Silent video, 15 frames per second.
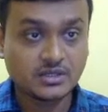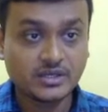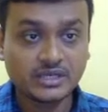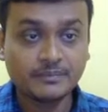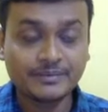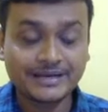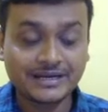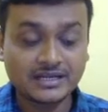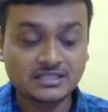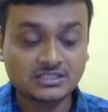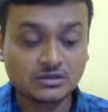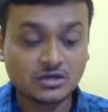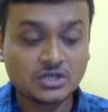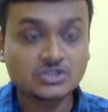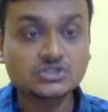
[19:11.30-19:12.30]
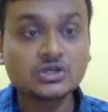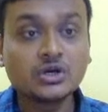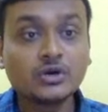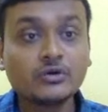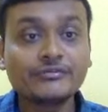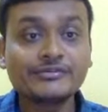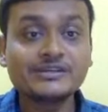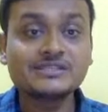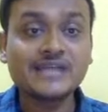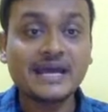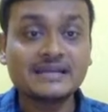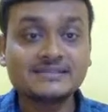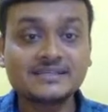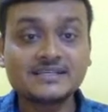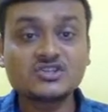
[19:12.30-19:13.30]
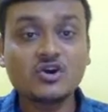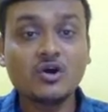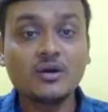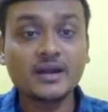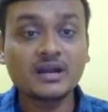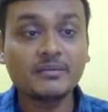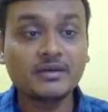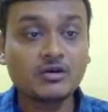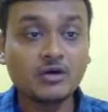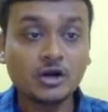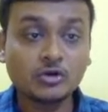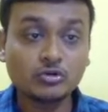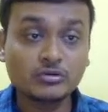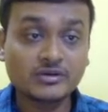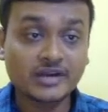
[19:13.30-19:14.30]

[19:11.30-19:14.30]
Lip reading: In Paradise Lost, which angel is ordered by God to